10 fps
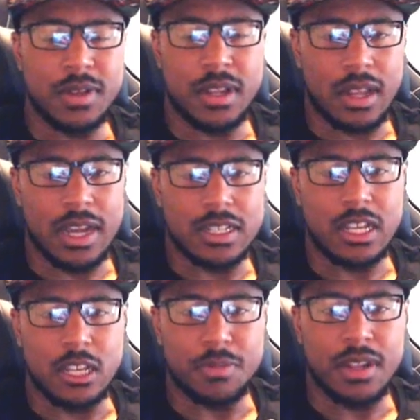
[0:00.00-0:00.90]
like I said,
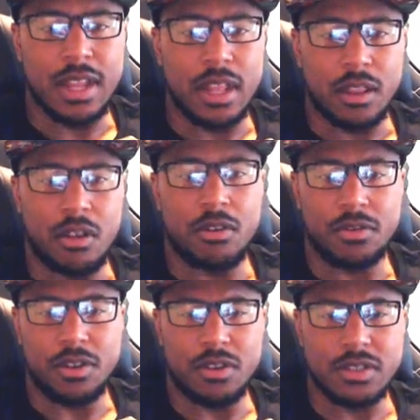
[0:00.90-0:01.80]
it's been that long, you know
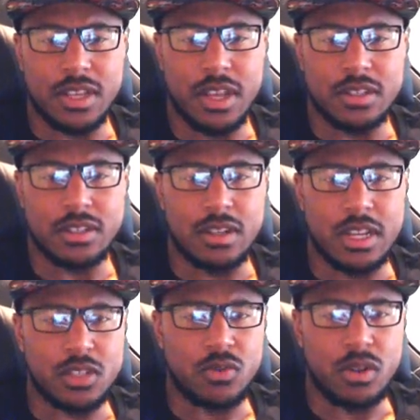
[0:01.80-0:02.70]
what I'm saying, until they
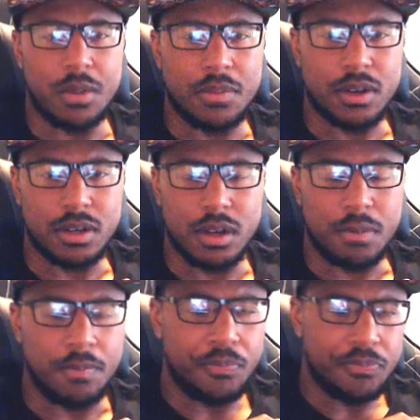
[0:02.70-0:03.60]
screwed that mug up.
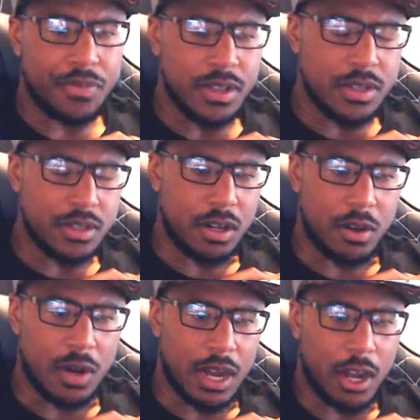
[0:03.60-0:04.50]
So,
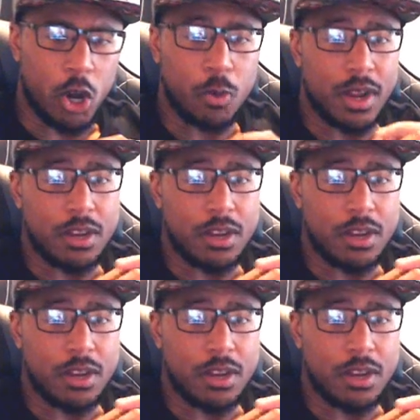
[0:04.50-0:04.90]
I hope they do